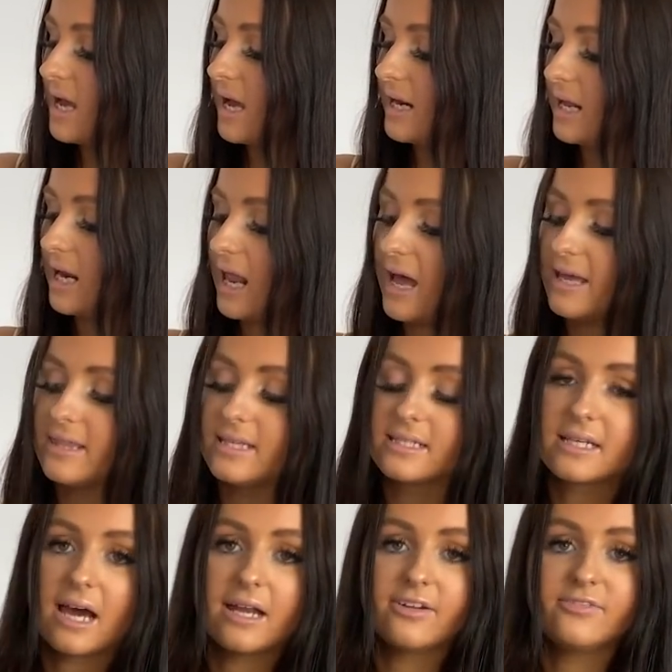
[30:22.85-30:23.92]
And I like this
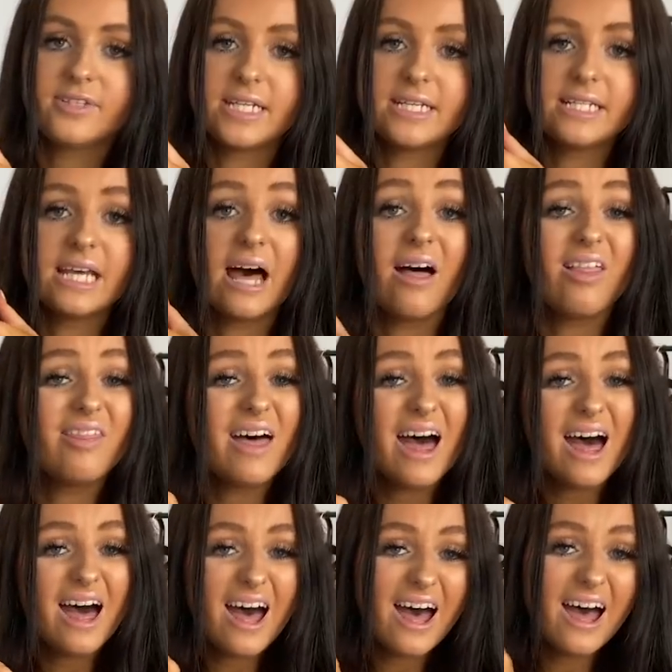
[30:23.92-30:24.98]
kind of detail
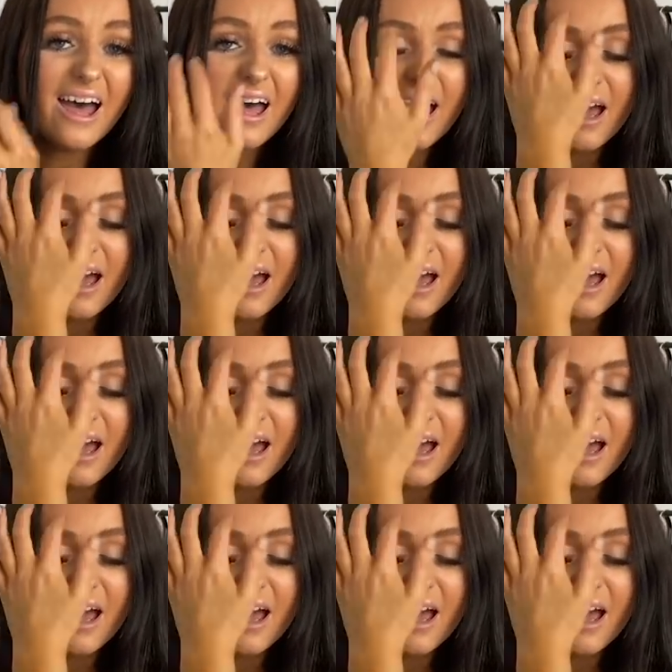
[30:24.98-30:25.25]
there.